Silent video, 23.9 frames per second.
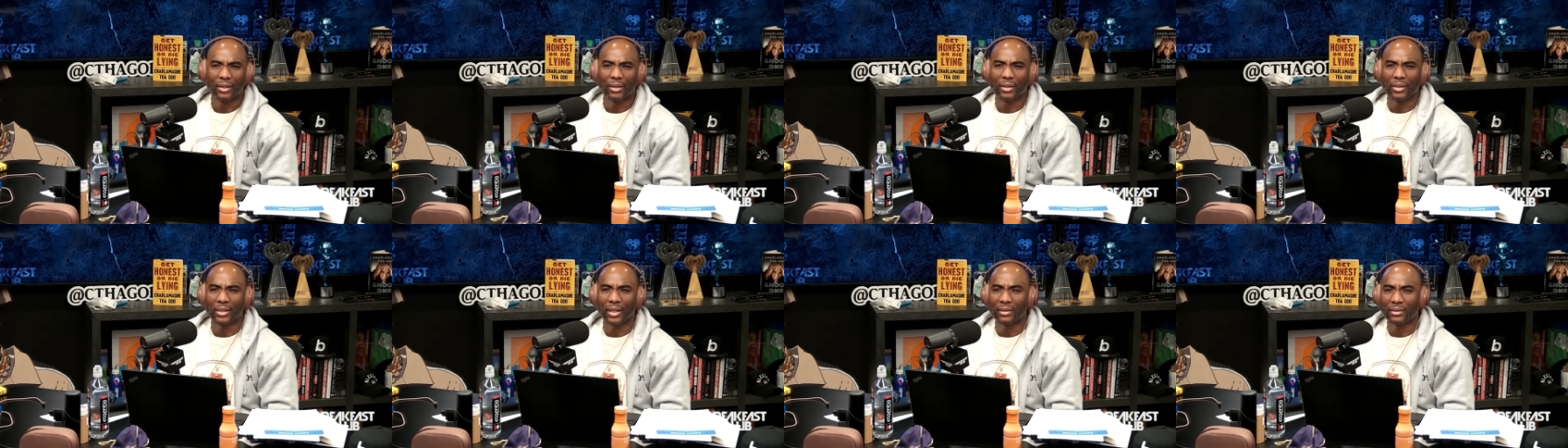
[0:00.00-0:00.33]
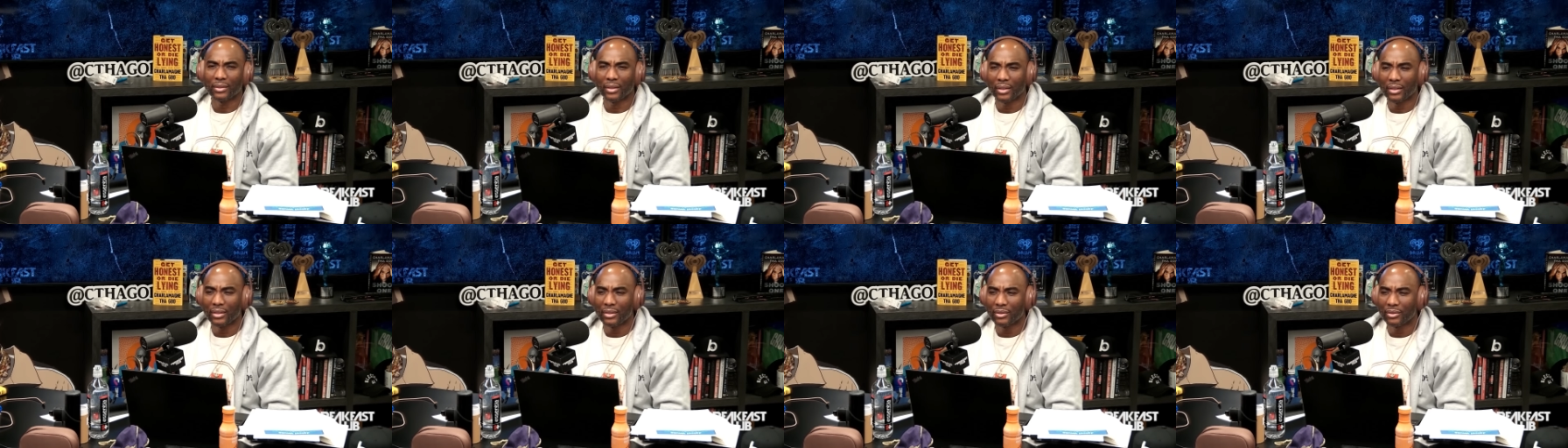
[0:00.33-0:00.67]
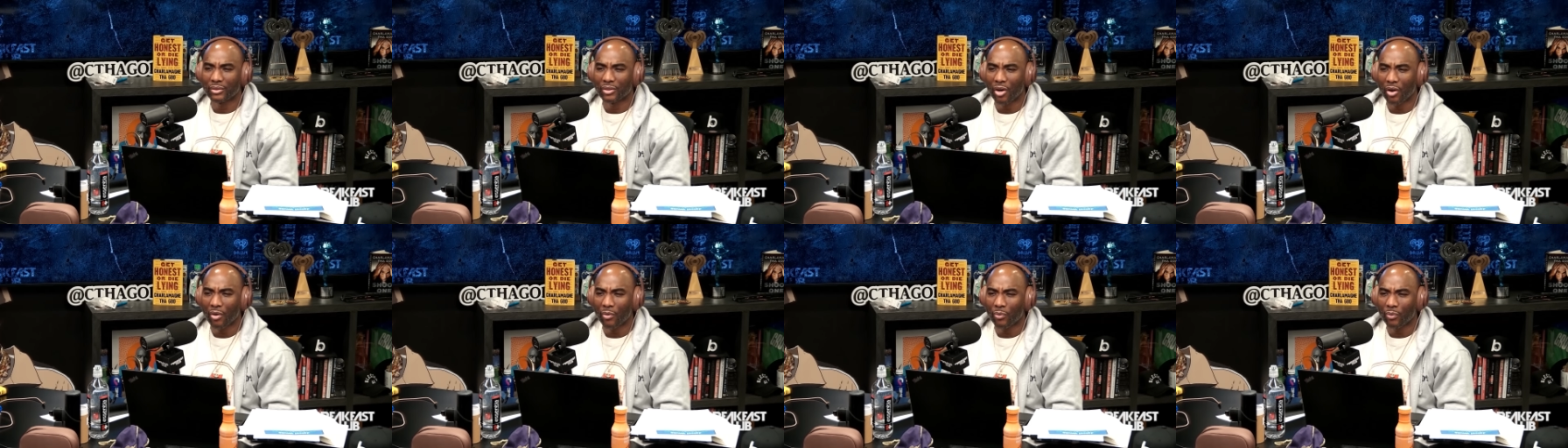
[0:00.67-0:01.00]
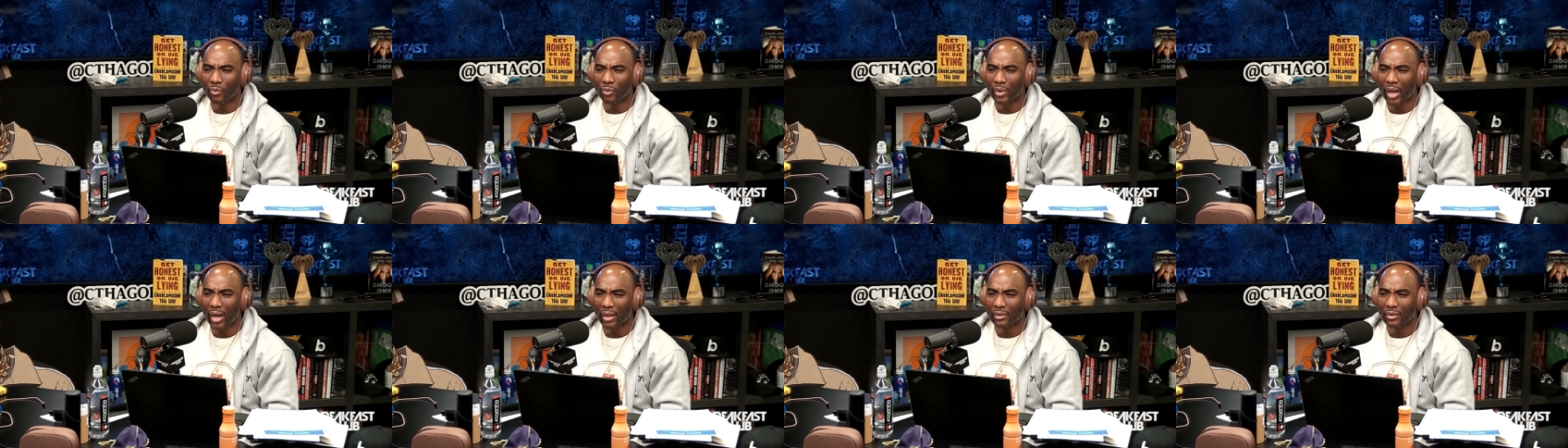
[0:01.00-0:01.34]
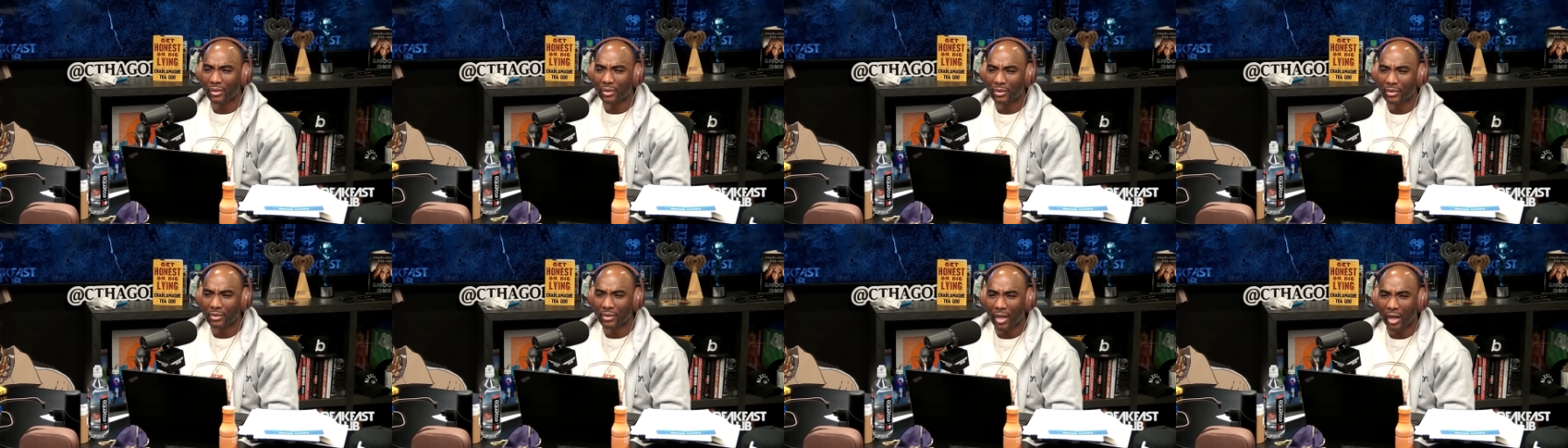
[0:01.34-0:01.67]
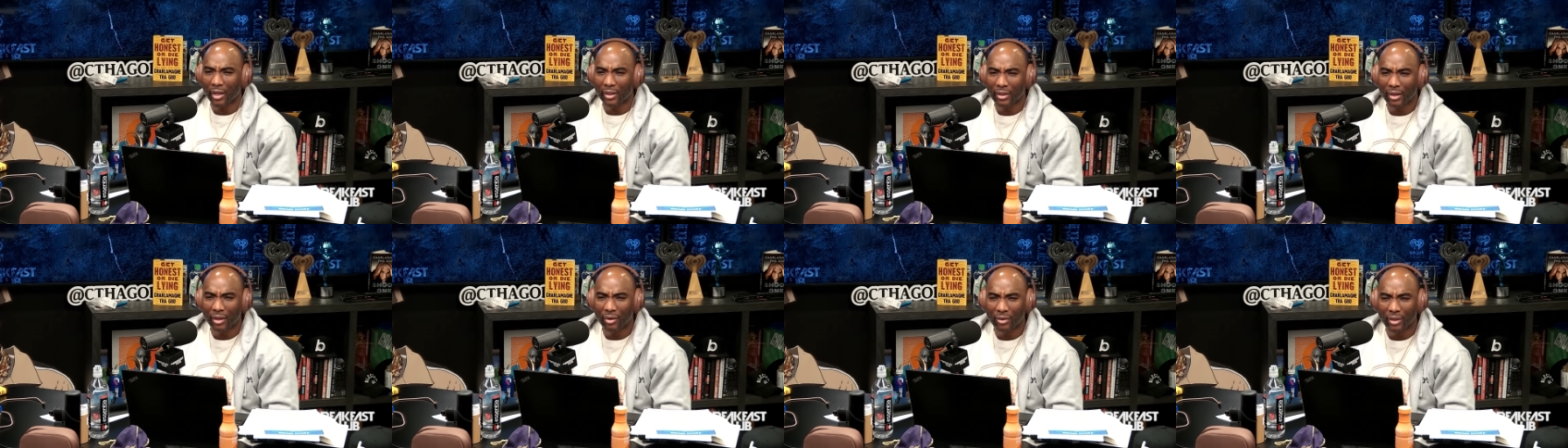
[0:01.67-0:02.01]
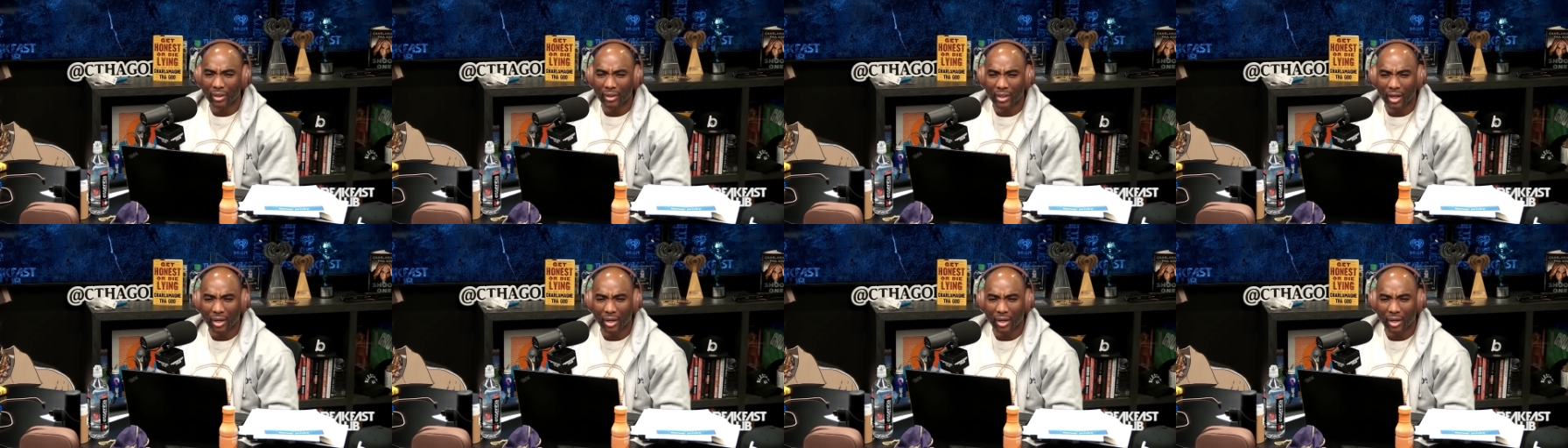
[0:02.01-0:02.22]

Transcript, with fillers: Cause I said he's t- has he sat it's the on way